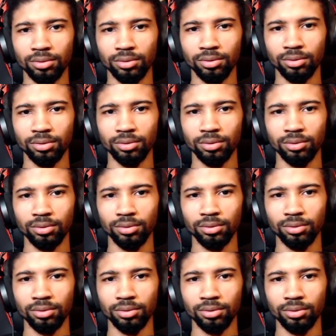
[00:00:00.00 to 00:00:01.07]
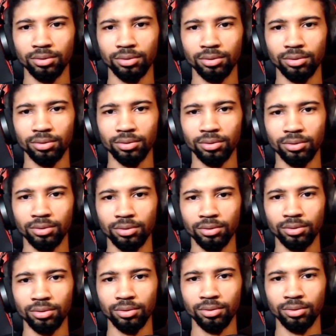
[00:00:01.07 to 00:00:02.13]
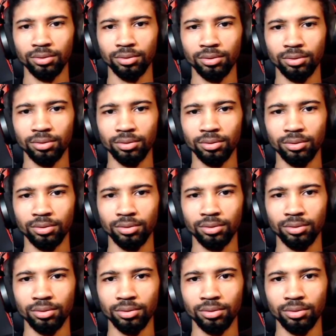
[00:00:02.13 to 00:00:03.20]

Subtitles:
Nothing is said.